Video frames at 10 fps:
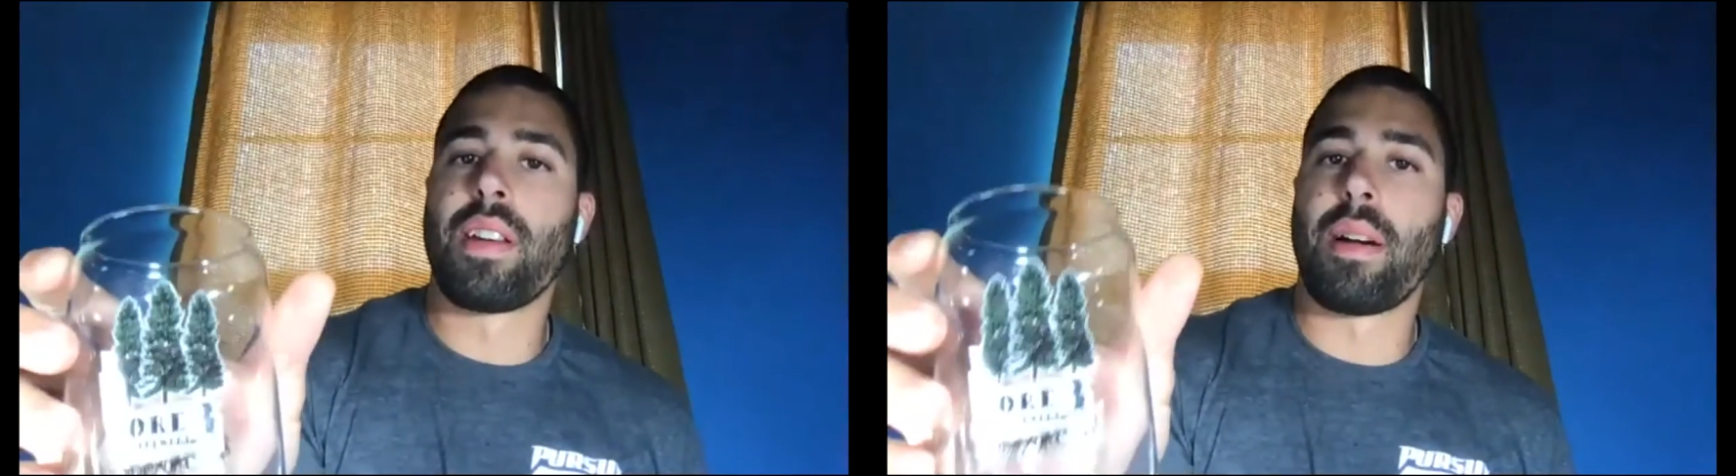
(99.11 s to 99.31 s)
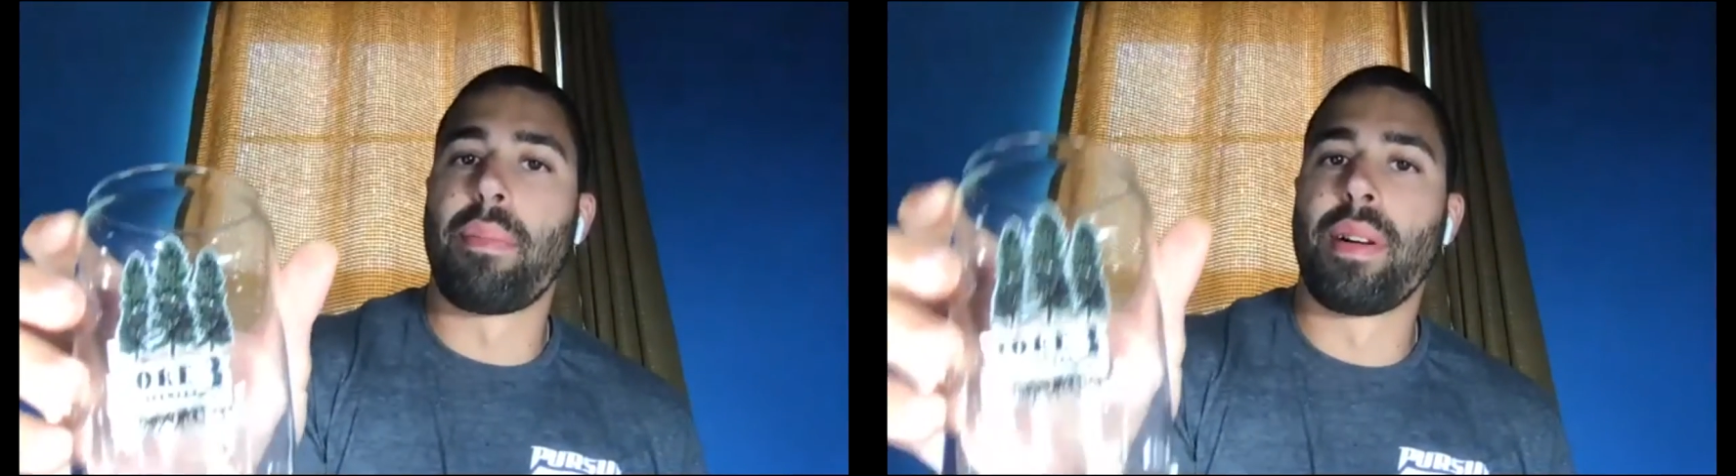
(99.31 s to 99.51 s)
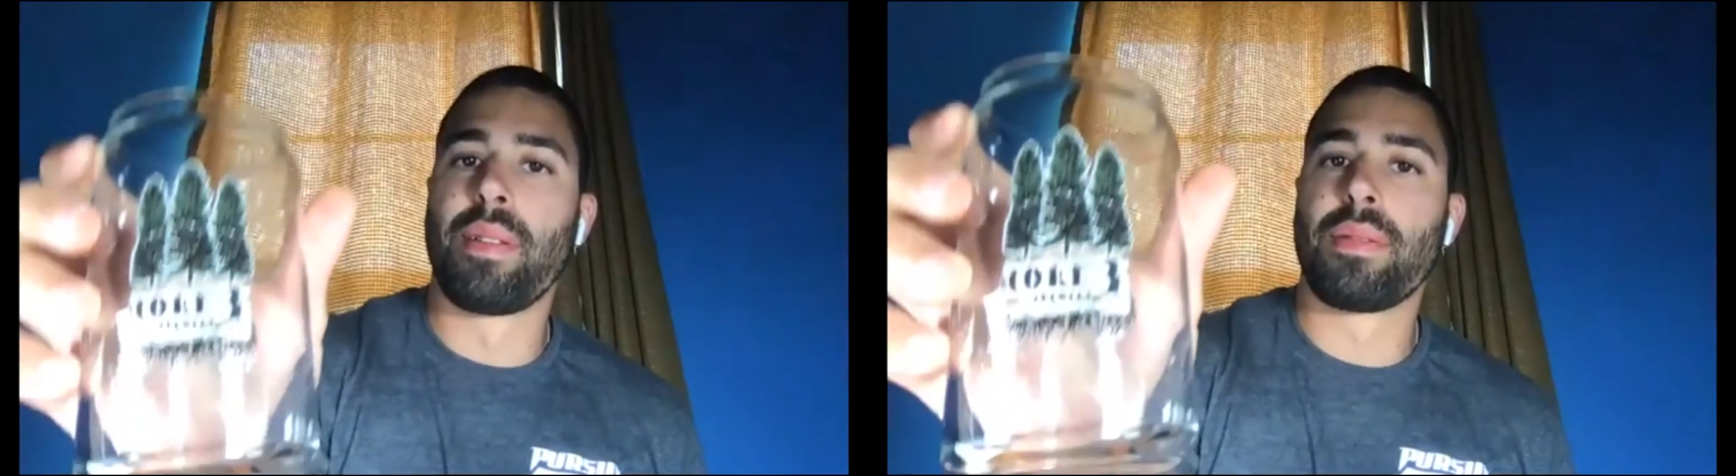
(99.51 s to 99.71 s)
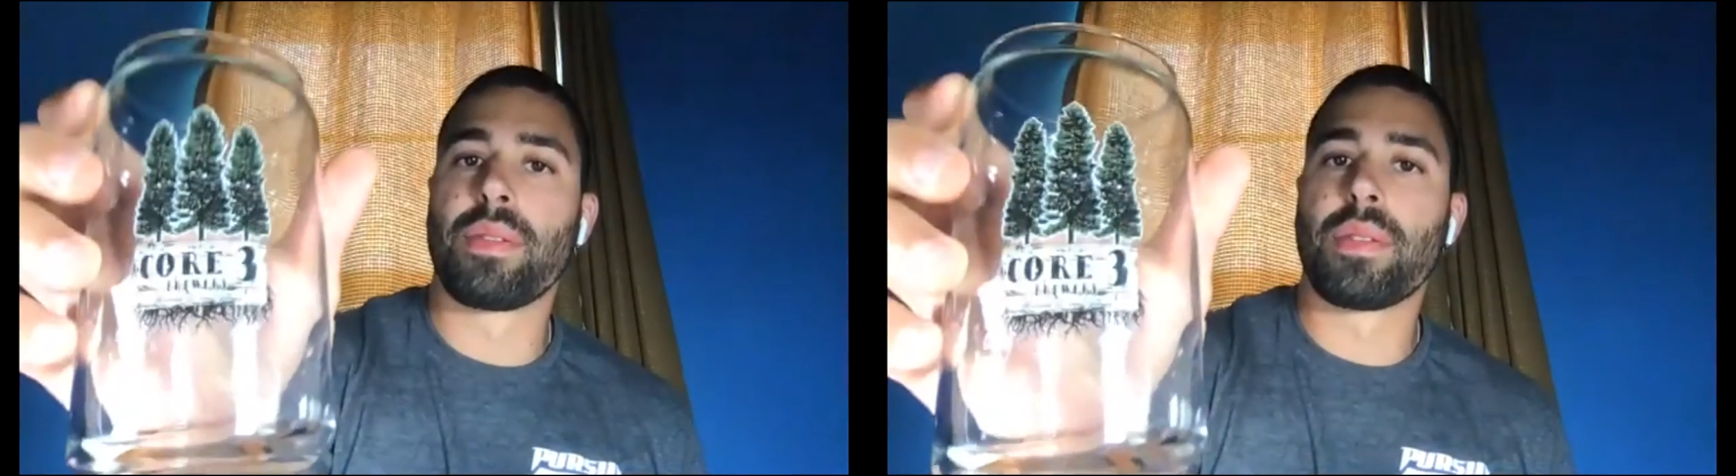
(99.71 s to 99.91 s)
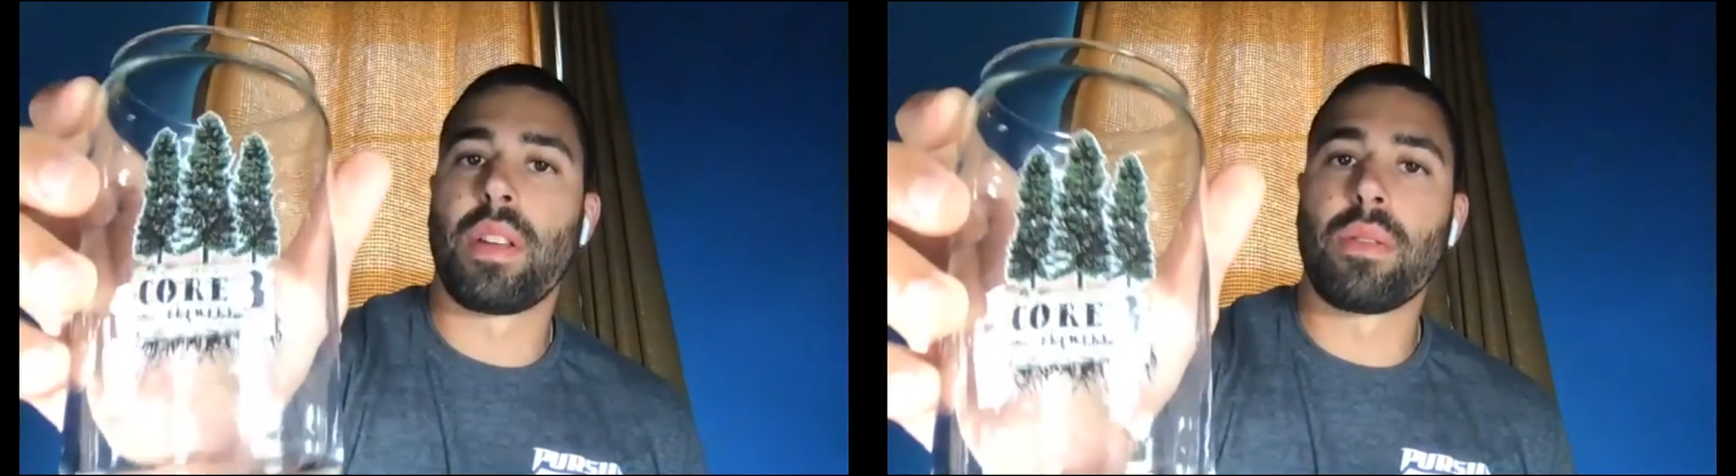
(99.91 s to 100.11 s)
cup,
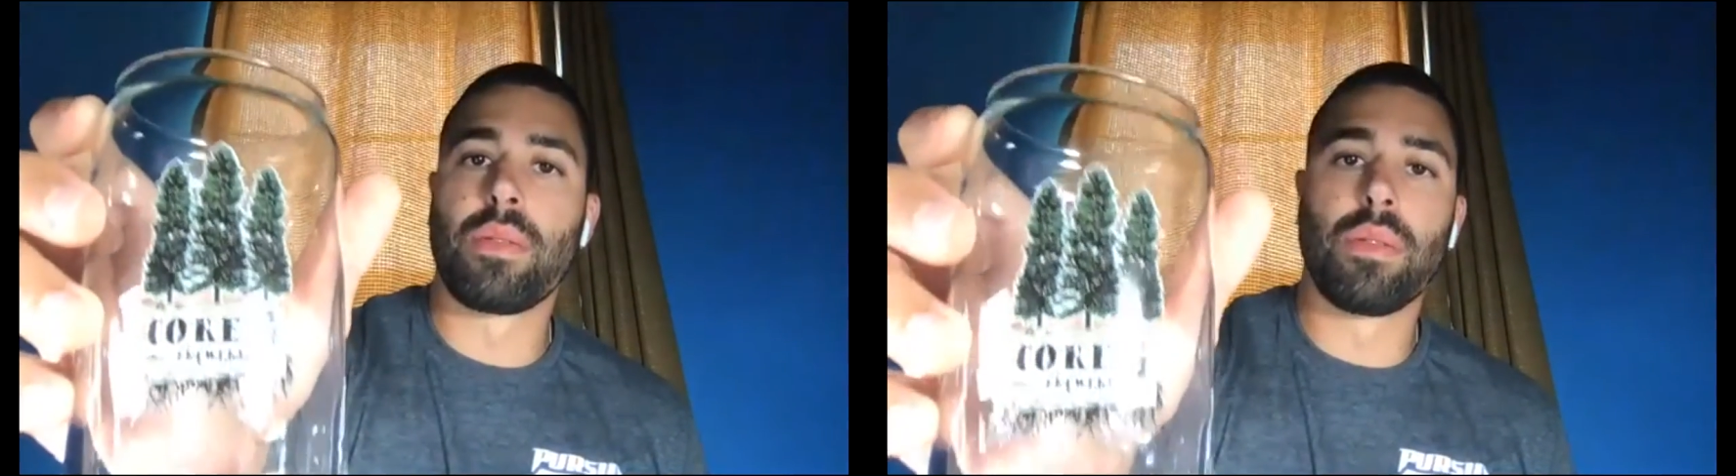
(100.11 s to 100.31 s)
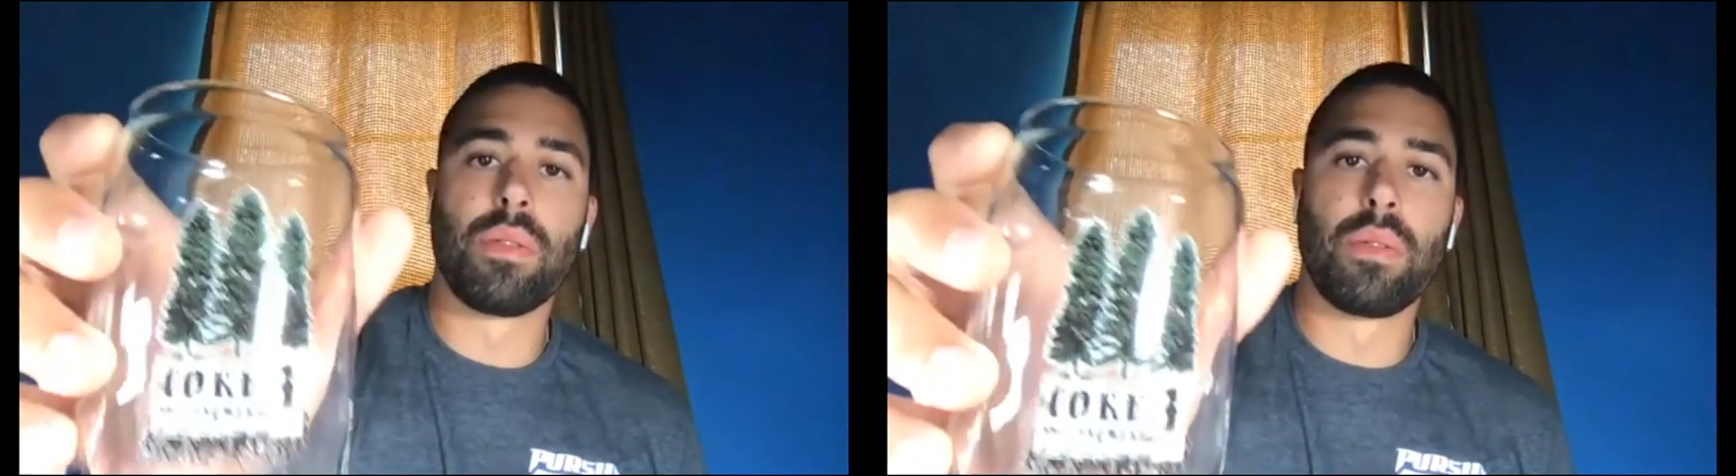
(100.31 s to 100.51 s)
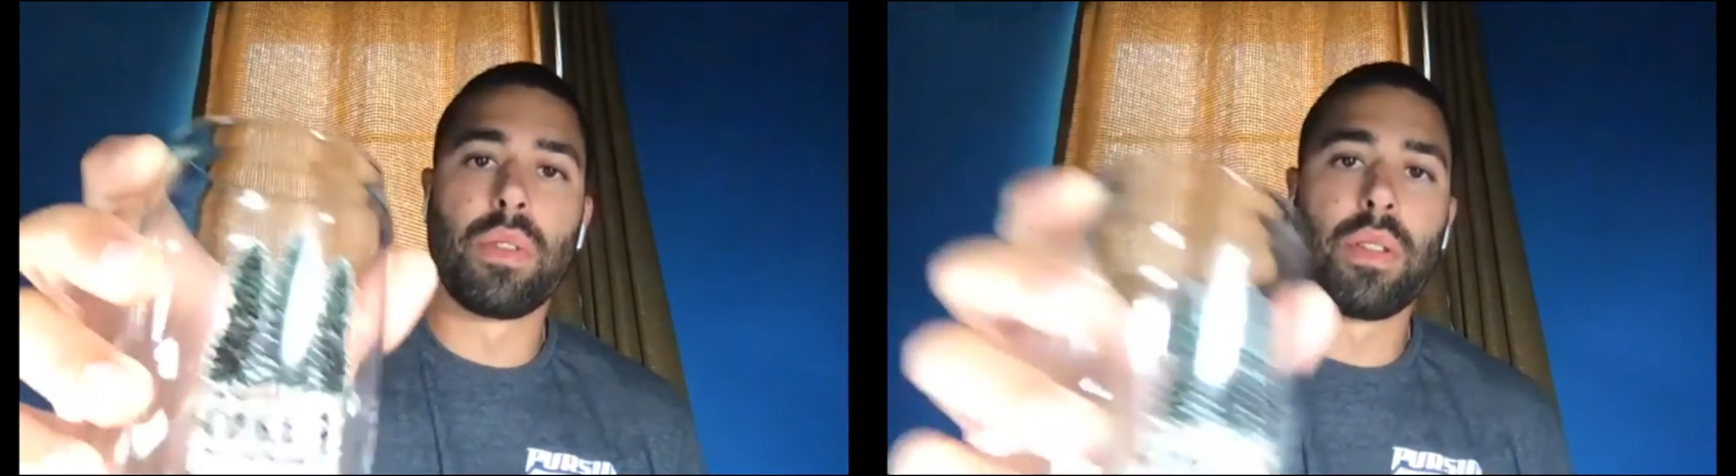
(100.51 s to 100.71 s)
just kind of cool.